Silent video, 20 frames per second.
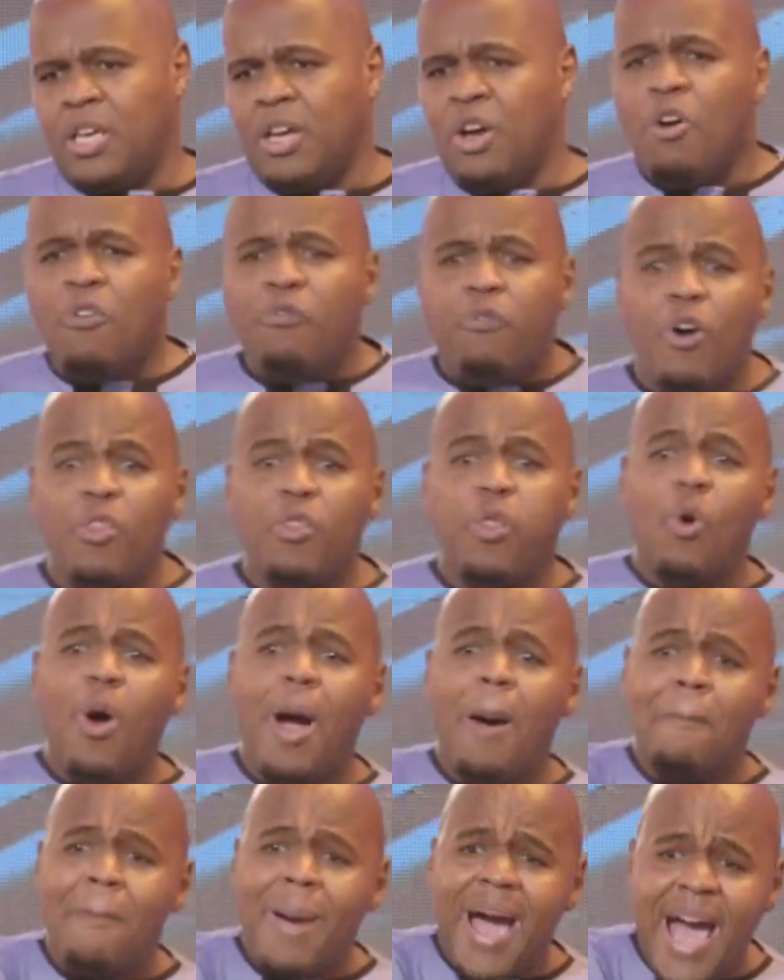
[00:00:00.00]
For though
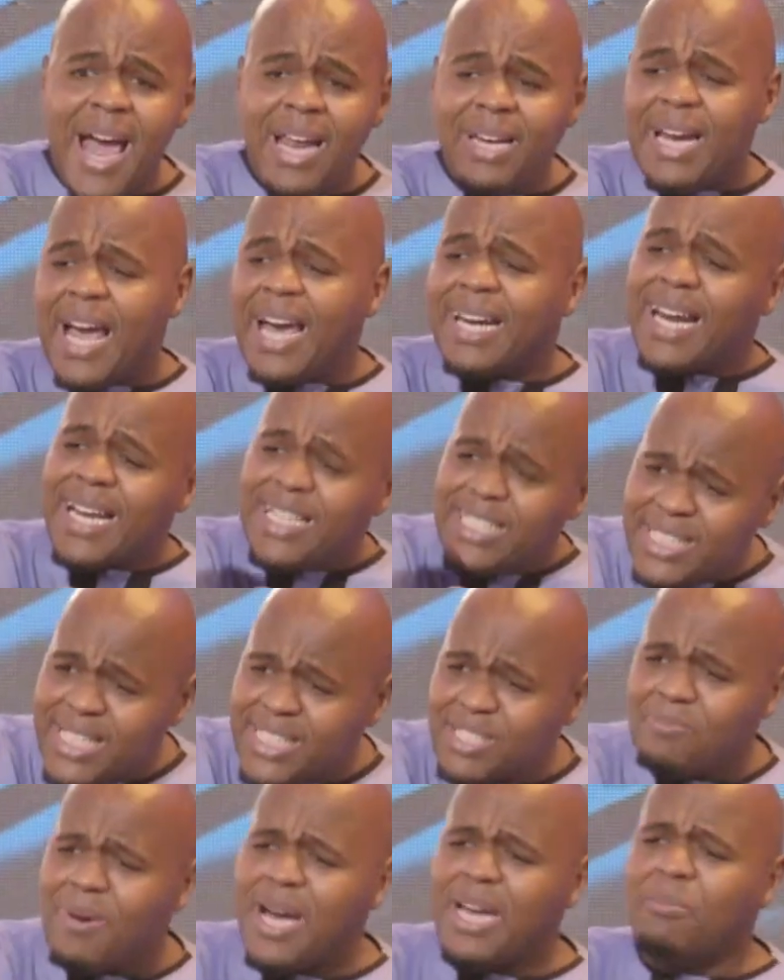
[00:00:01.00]
a
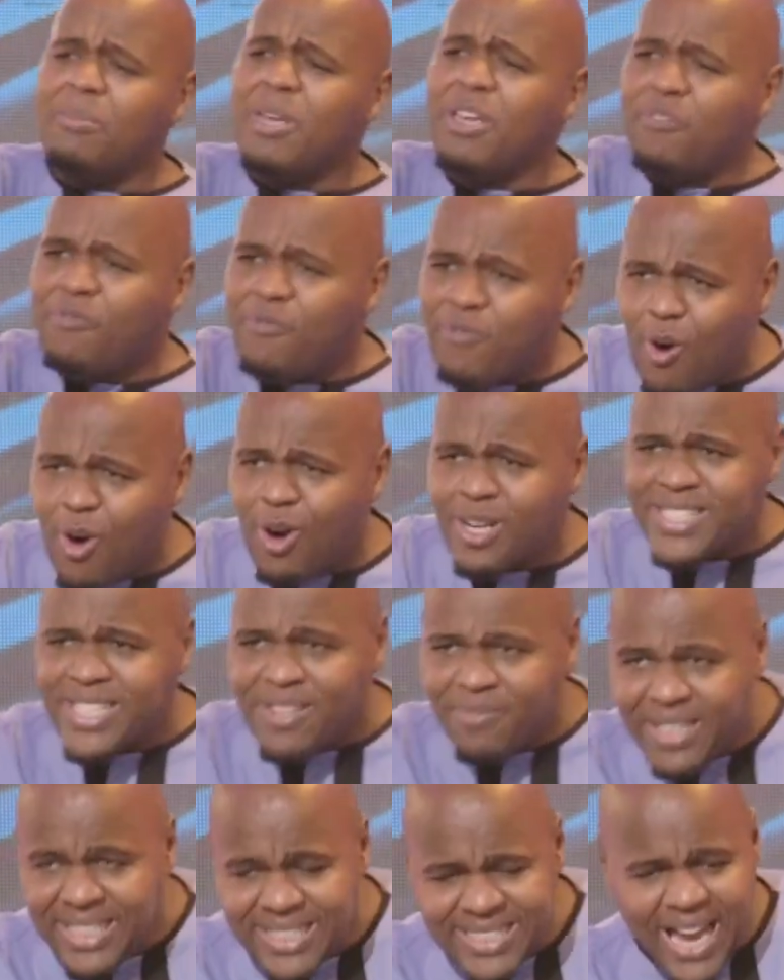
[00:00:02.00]
righteous man may fall
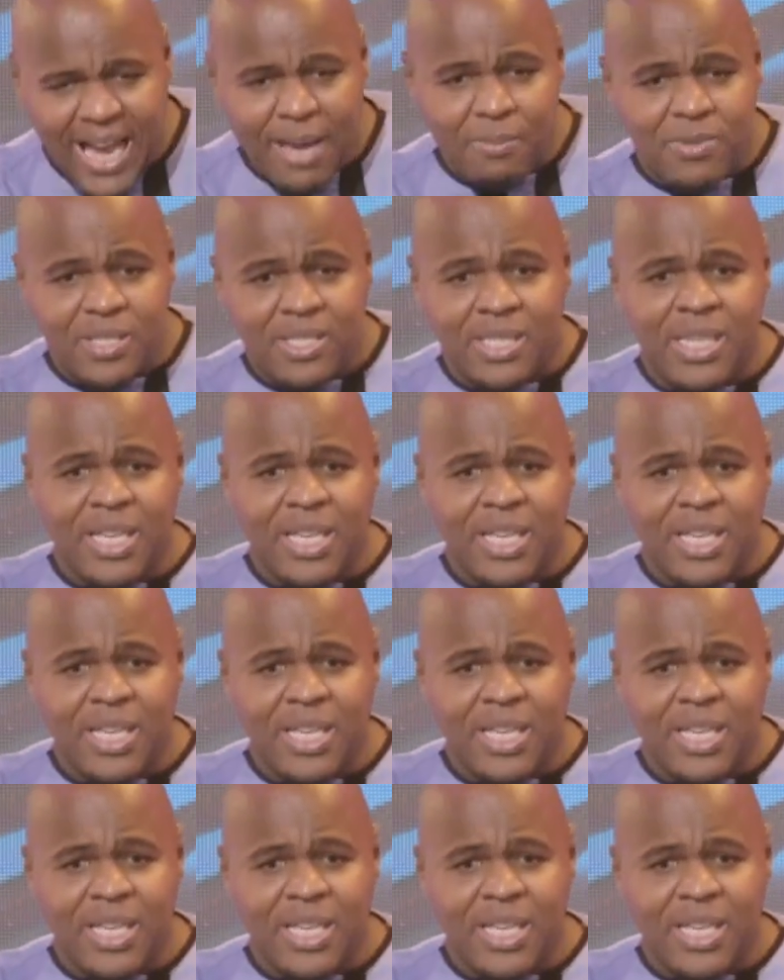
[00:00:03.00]
7 times,